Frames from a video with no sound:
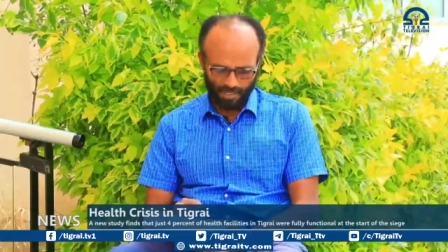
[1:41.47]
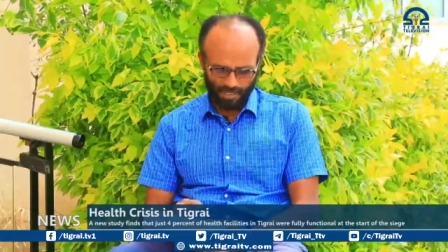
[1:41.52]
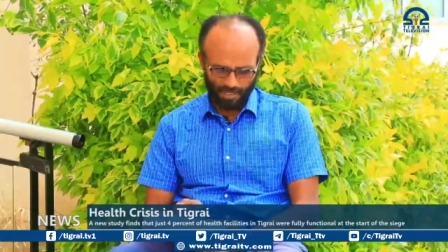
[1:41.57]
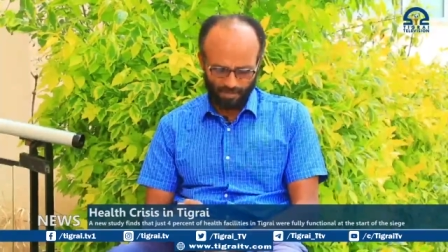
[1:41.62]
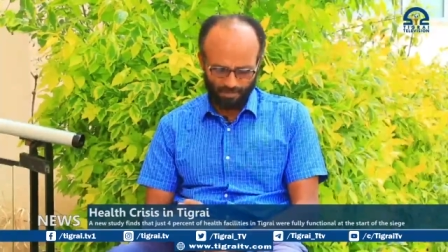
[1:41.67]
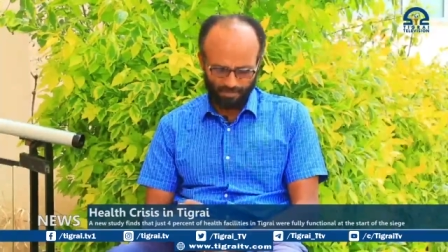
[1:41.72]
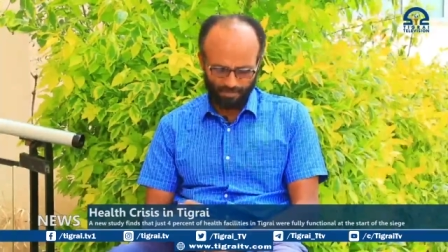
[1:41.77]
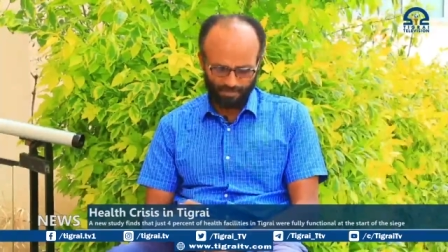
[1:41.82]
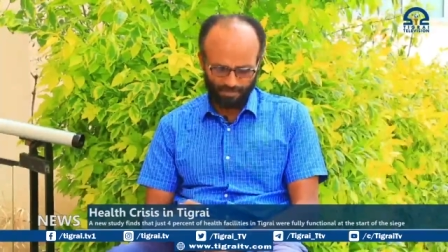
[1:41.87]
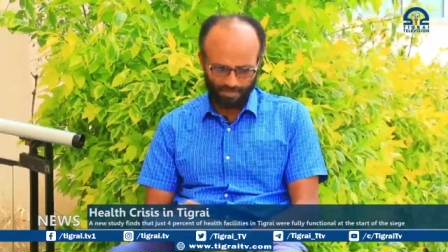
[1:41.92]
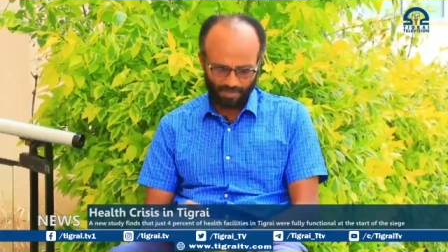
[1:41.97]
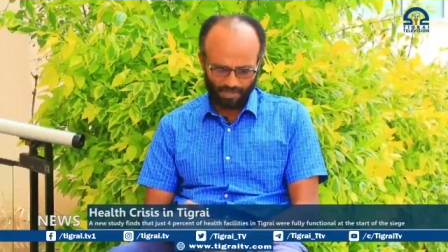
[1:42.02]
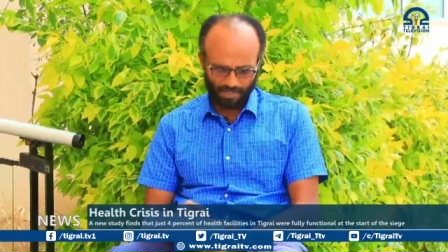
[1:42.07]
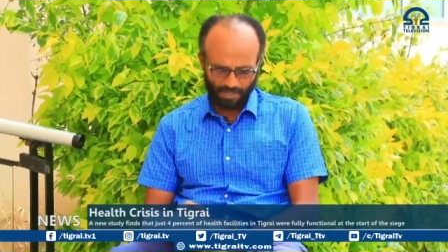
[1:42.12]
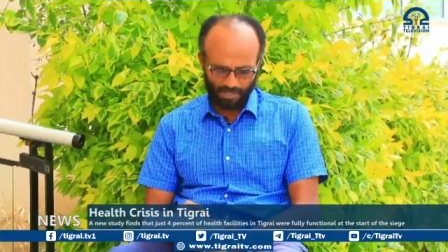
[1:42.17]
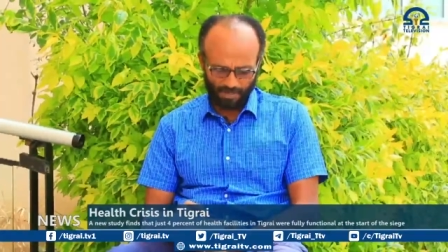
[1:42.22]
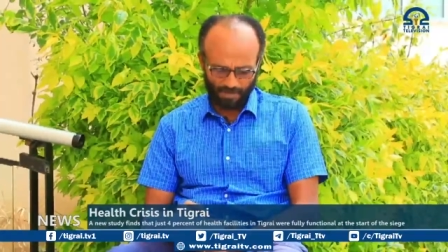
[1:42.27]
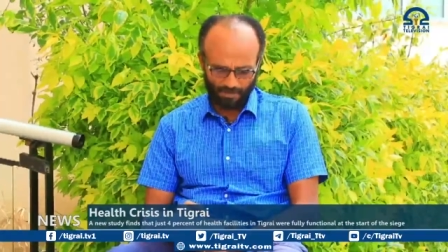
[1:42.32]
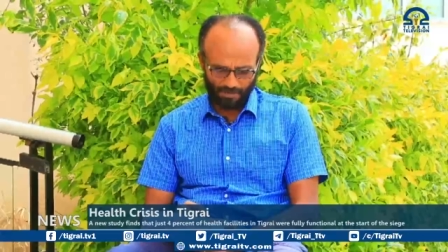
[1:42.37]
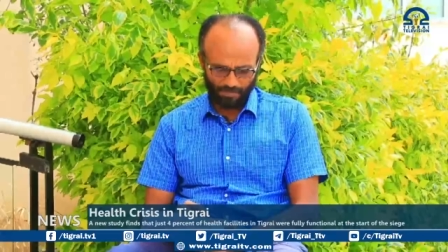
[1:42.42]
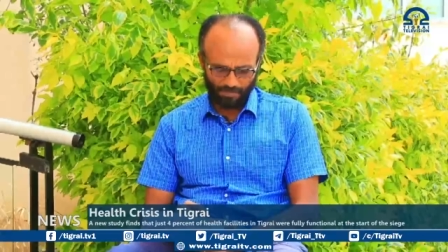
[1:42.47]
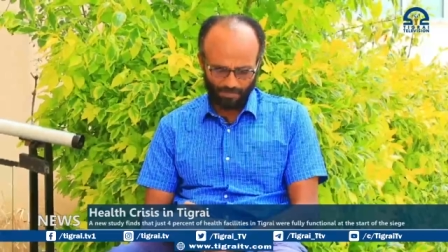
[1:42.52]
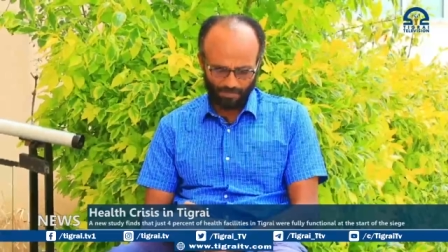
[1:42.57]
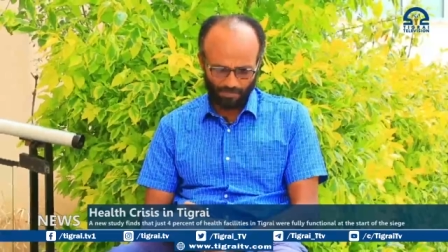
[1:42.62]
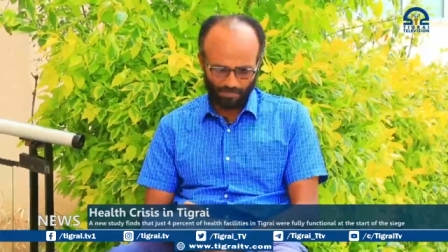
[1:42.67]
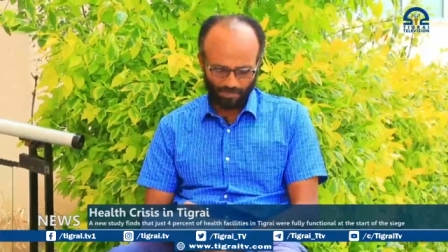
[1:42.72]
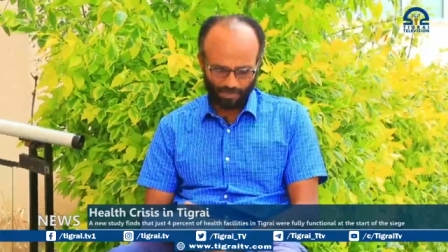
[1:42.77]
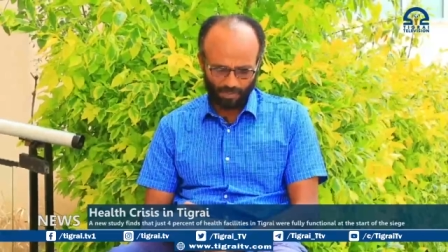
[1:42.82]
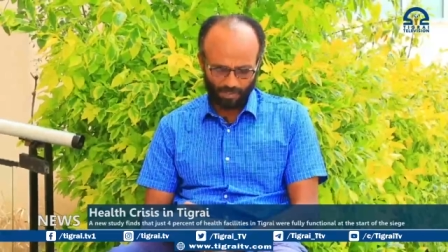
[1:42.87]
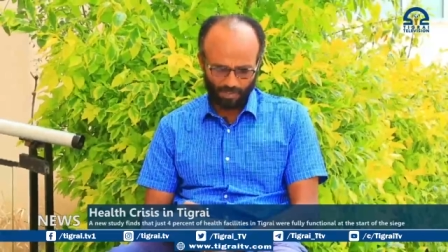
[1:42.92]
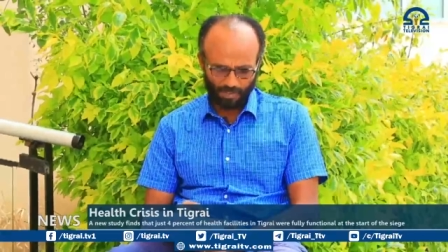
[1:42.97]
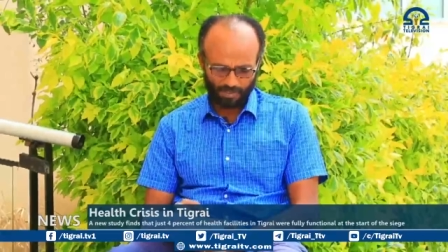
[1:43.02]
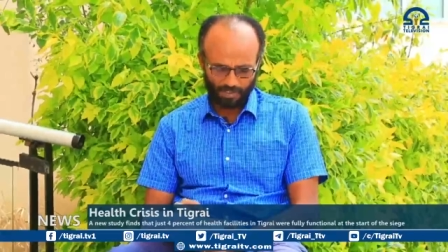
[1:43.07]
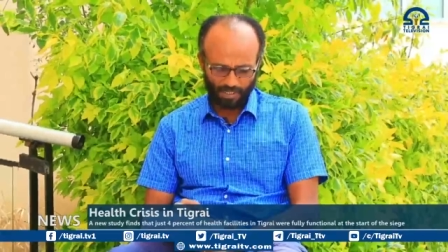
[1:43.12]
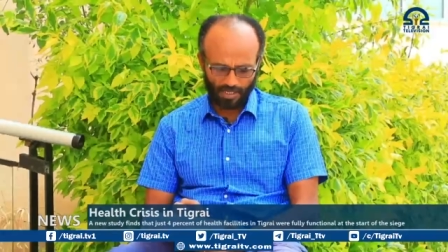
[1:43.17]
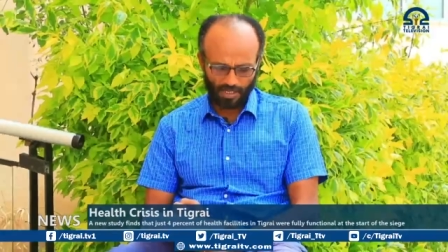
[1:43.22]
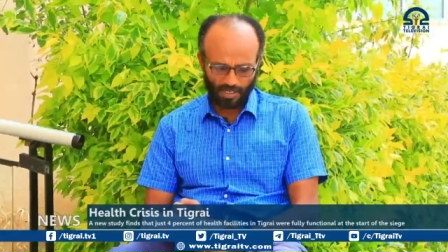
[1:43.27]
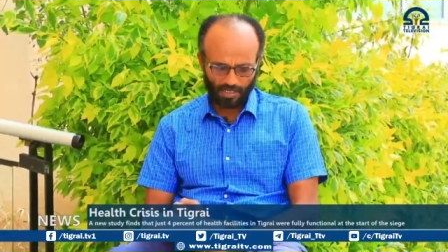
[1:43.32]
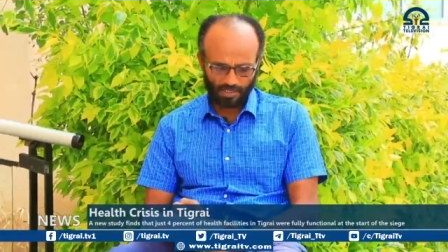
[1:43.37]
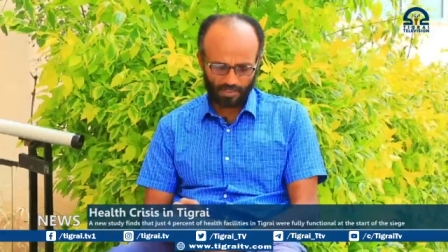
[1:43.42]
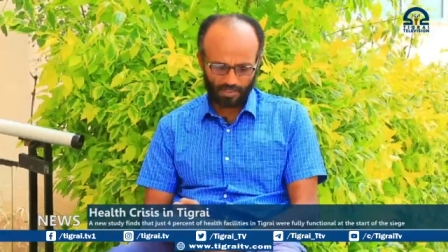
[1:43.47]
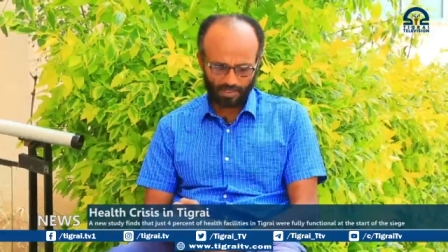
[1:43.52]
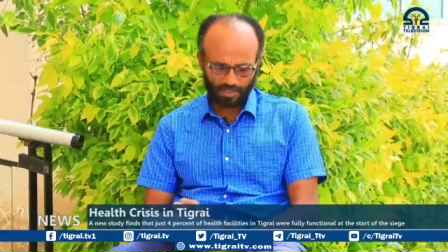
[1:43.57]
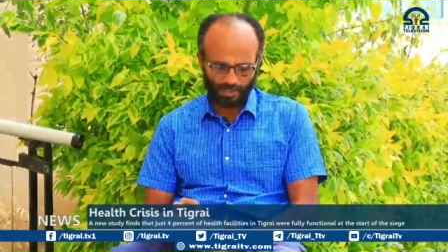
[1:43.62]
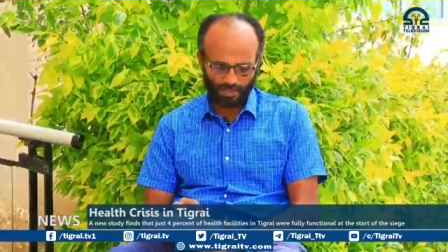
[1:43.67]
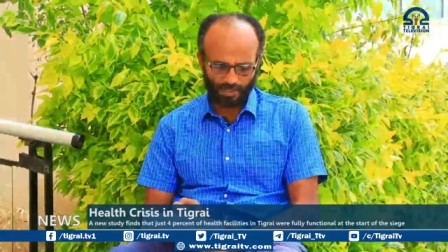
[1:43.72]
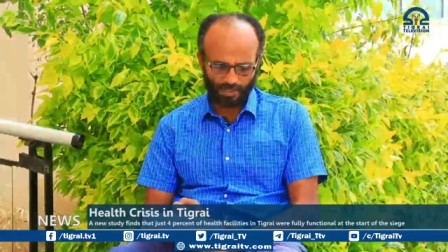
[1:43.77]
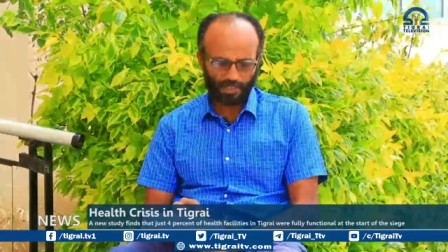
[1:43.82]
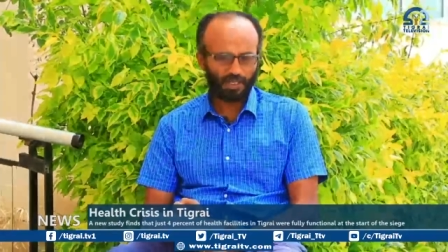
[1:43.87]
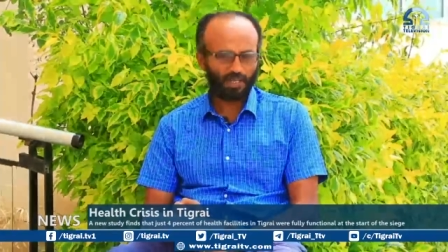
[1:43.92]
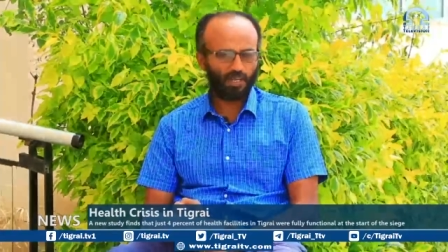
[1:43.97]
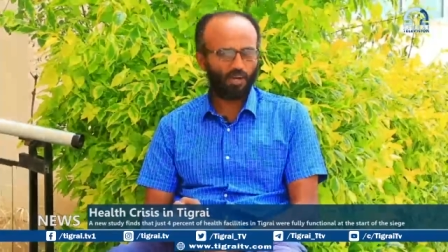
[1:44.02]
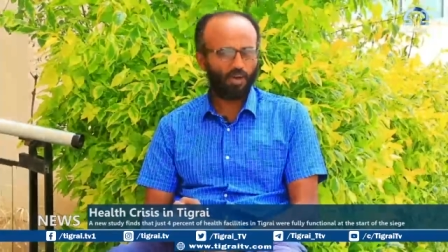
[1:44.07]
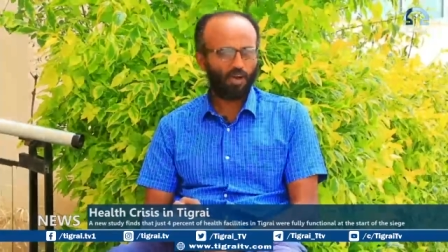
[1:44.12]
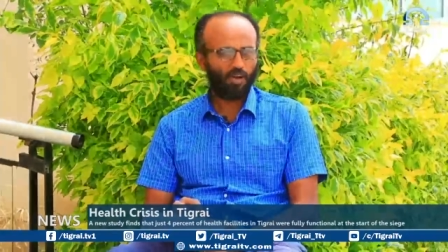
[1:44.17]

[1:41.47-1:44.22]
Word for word: if um, there are uh,